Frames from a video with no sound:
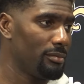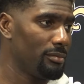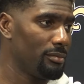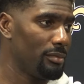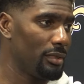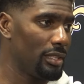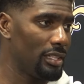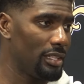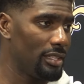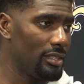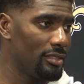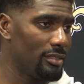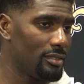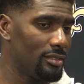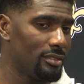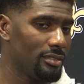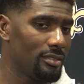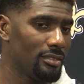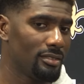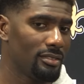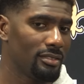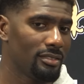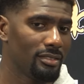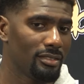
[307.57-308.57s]
because,
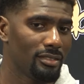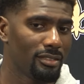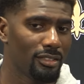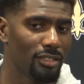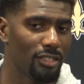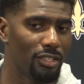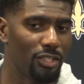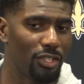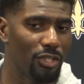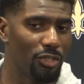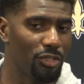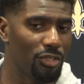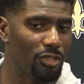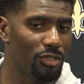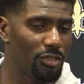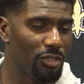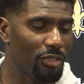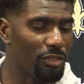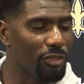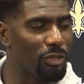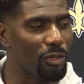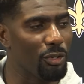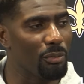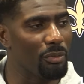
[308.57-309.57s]
you know, you're
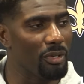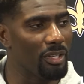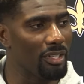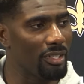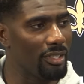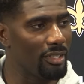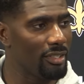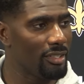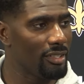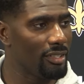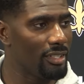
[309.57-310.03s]
a grown man.